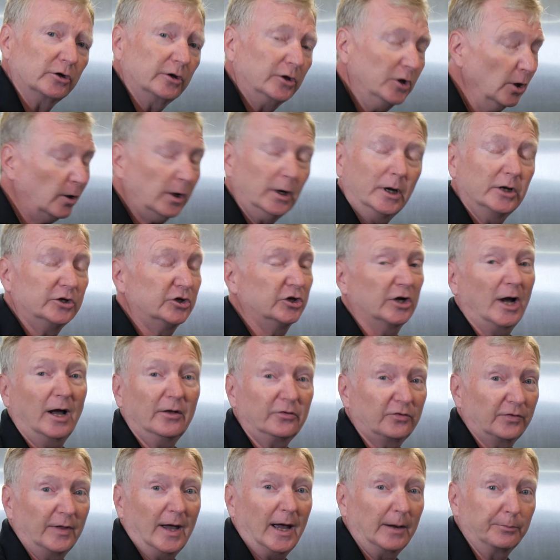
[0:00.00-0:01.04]
You could
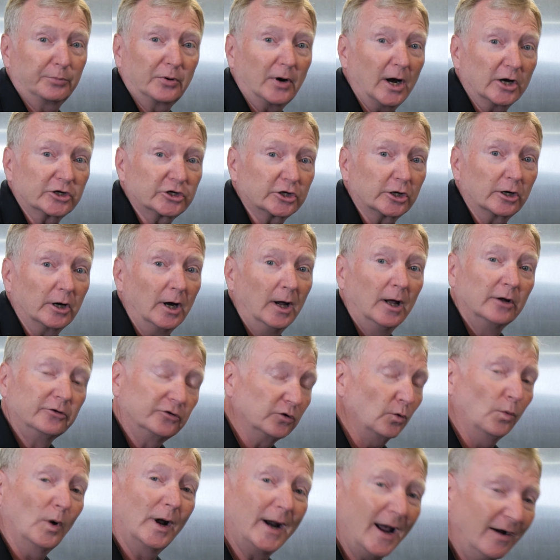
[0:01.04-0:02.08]
adjust that pressure
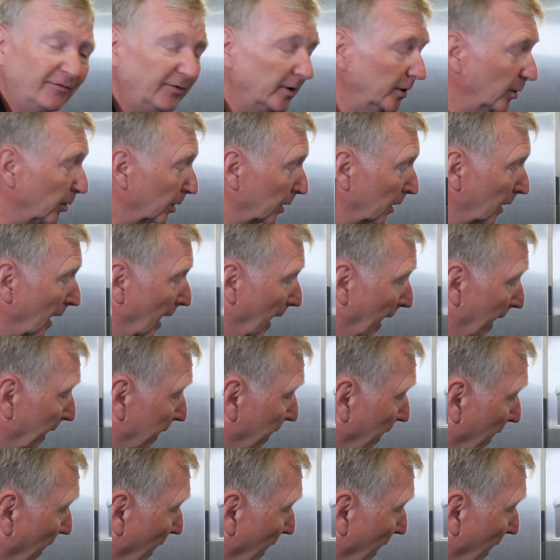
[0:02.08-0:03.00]
to whatever you would like.